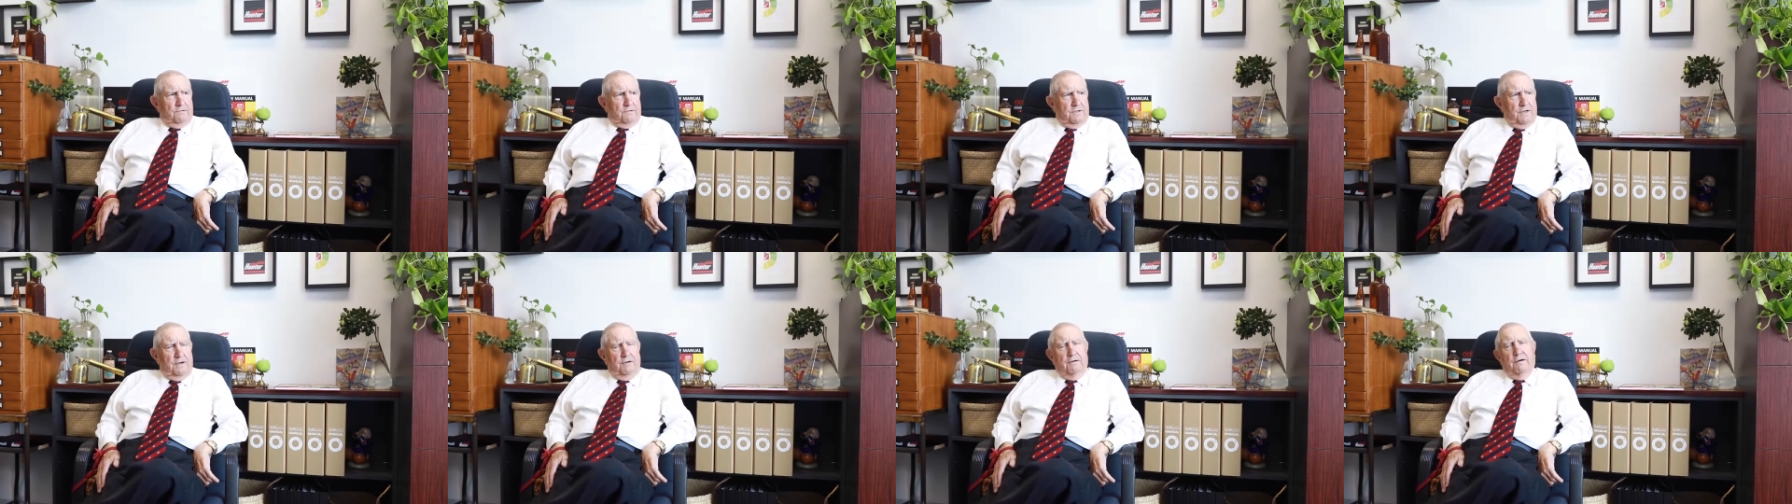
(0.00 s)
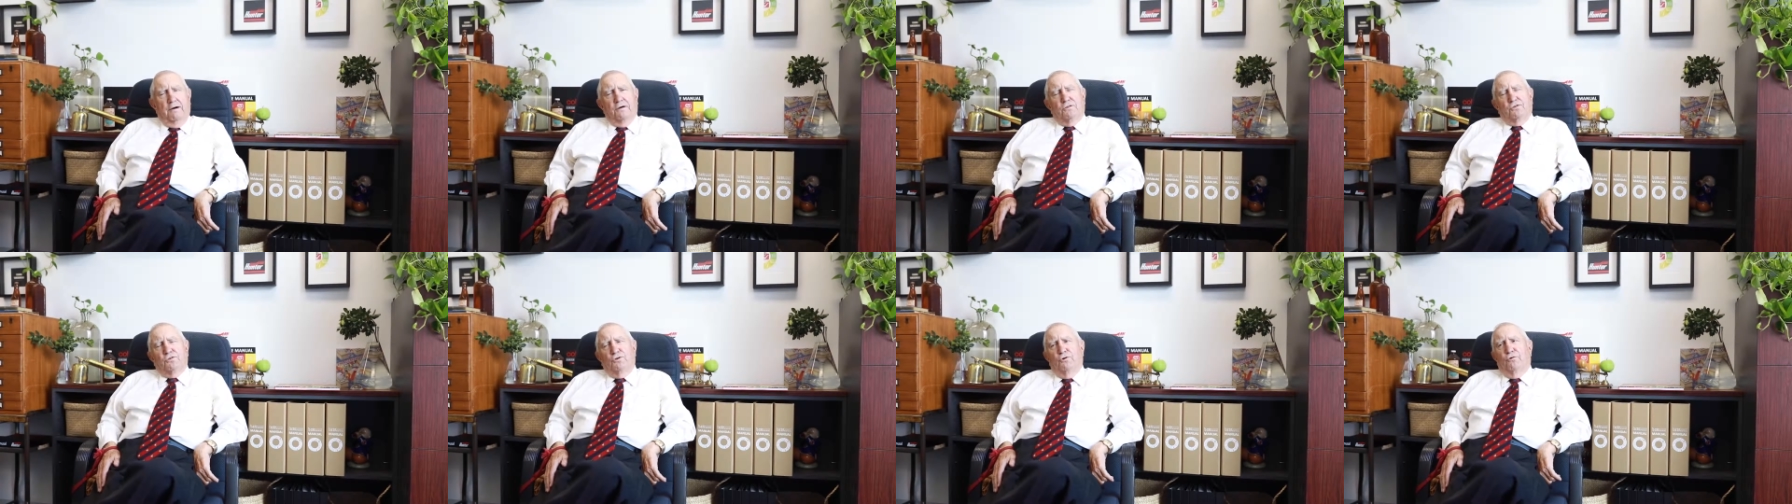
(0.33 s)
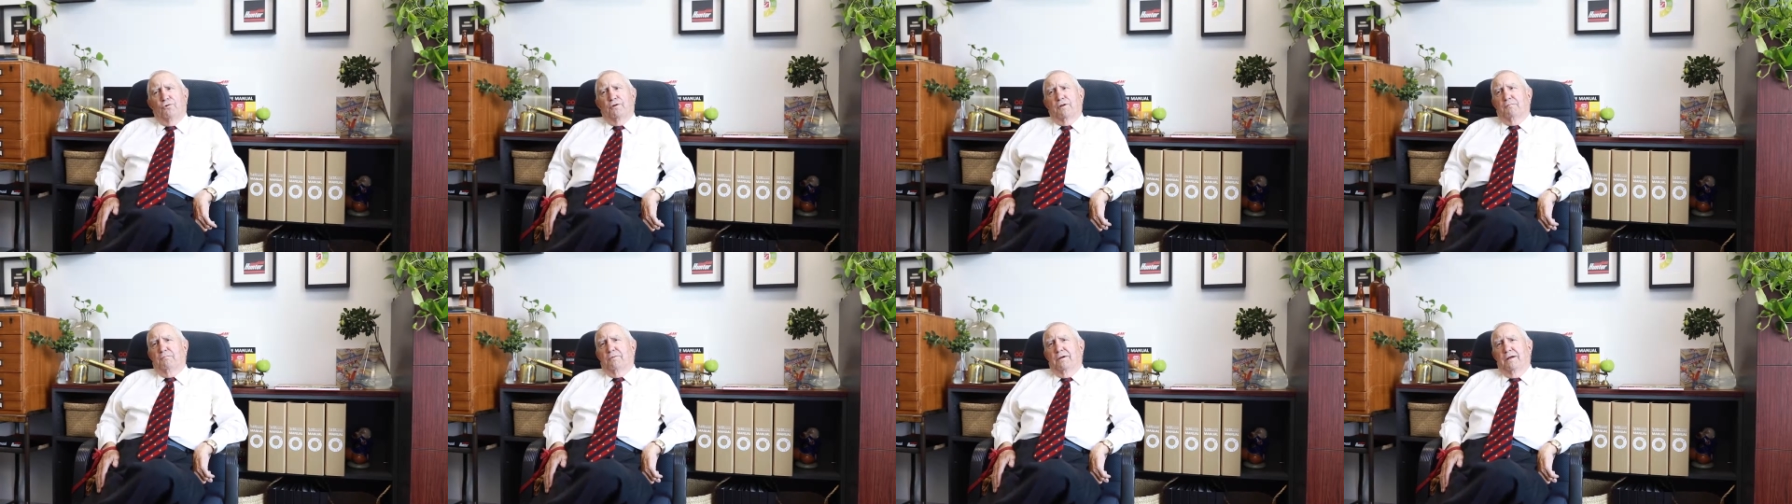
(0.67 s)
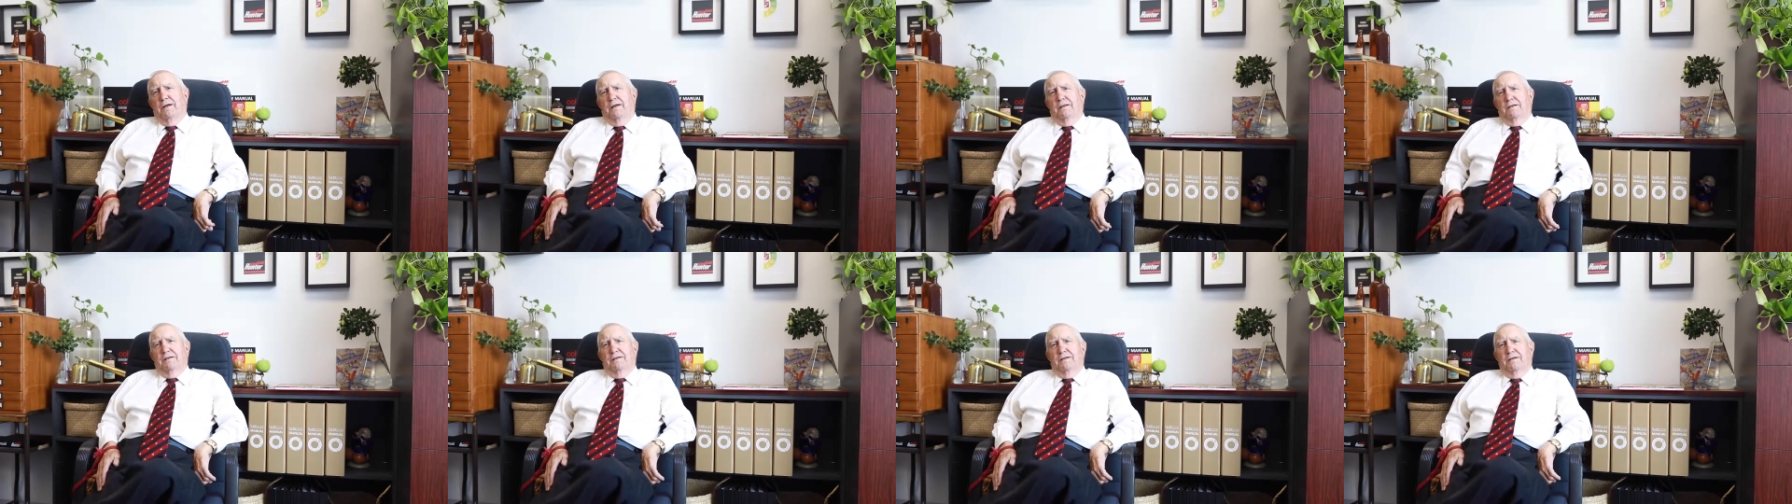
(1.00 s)
So I thought
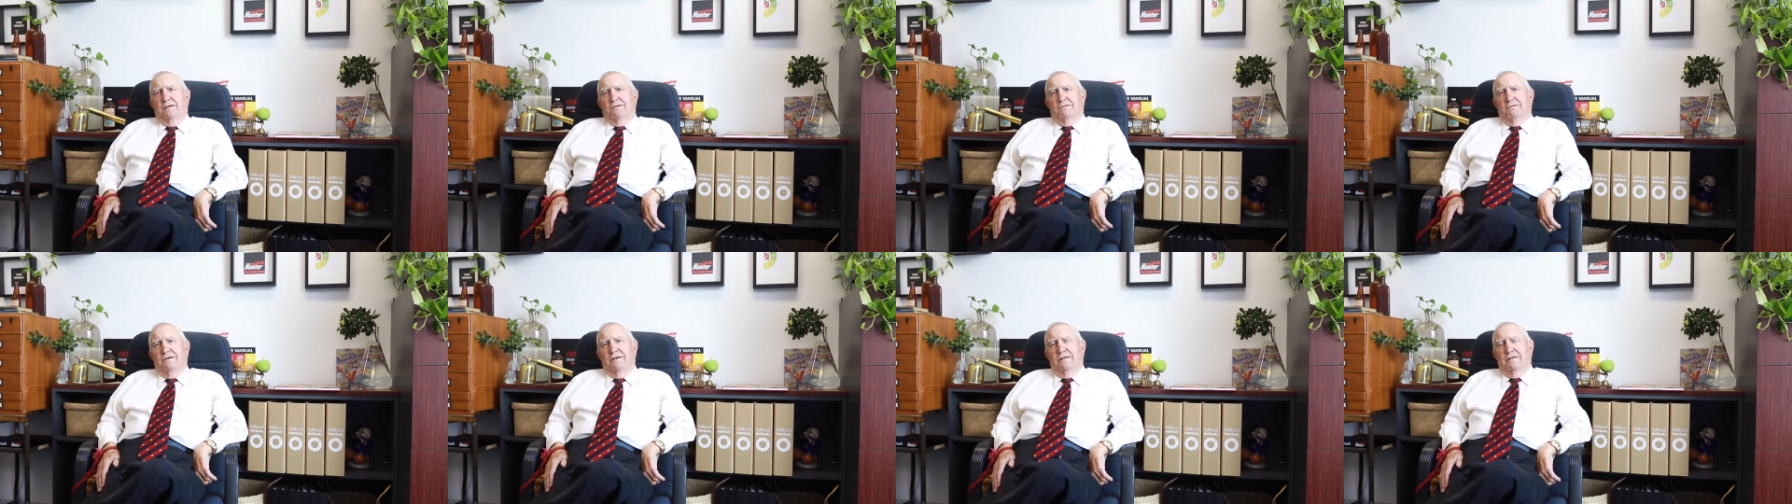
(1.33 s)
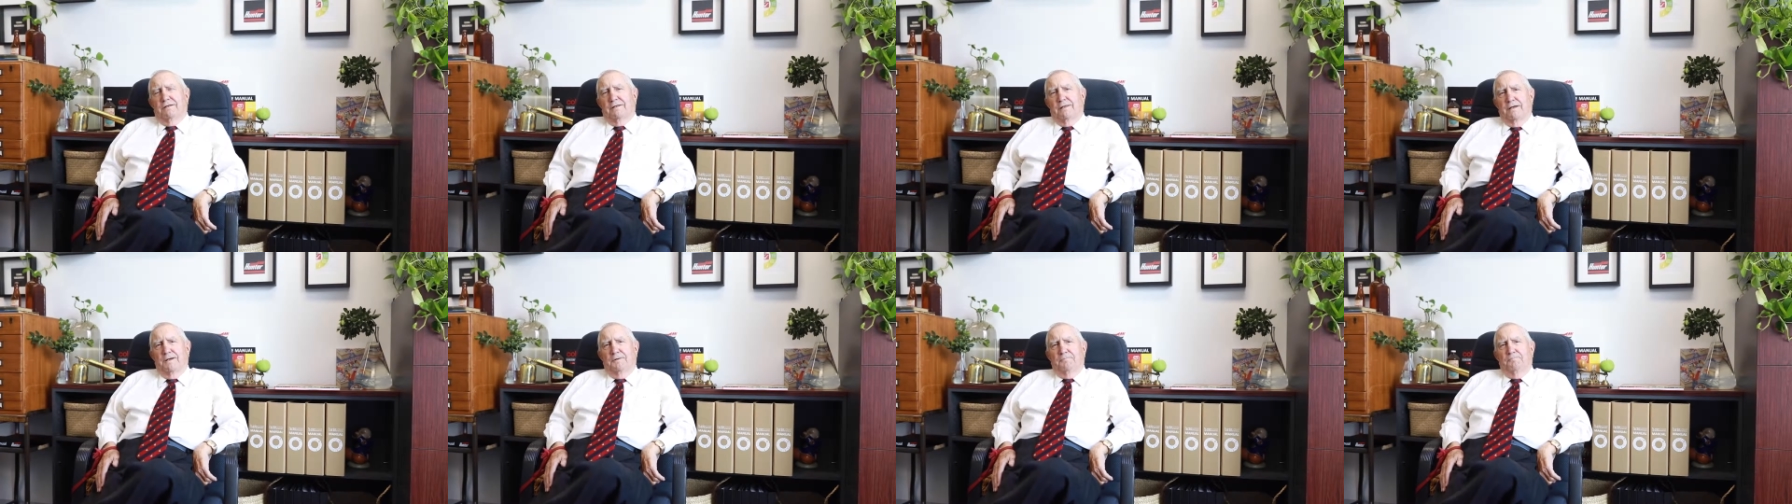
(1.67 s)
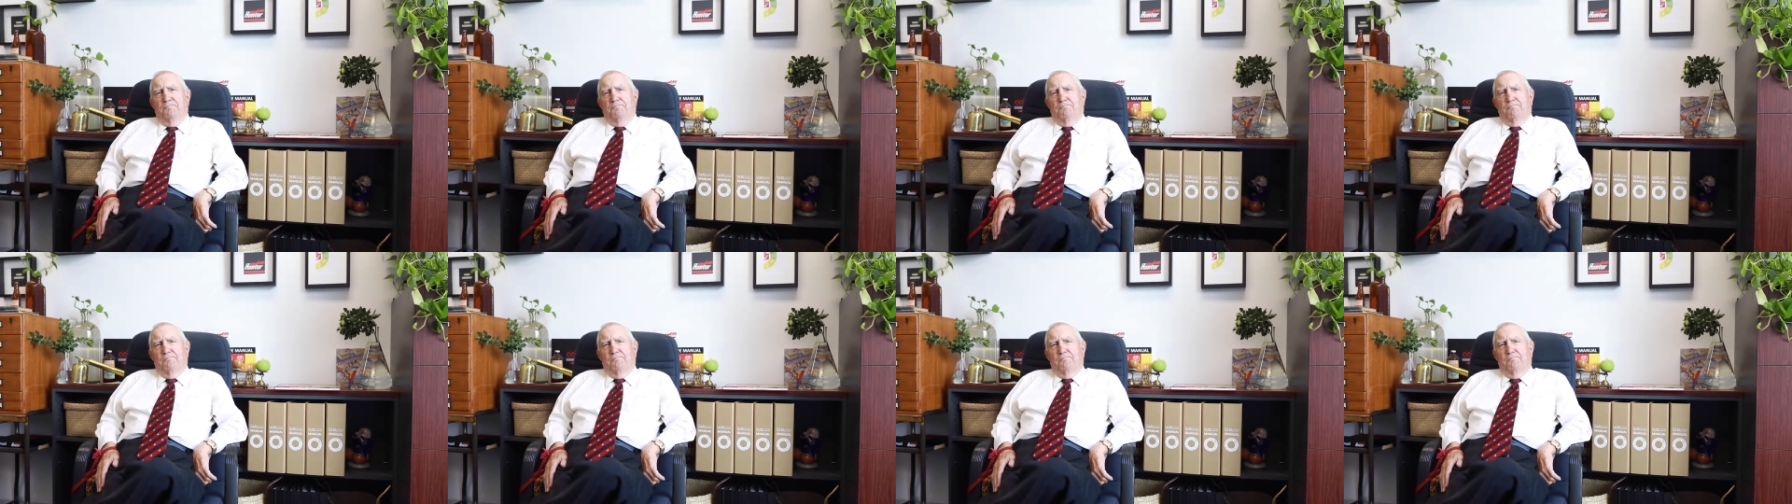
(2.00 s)
about it and he said, uh,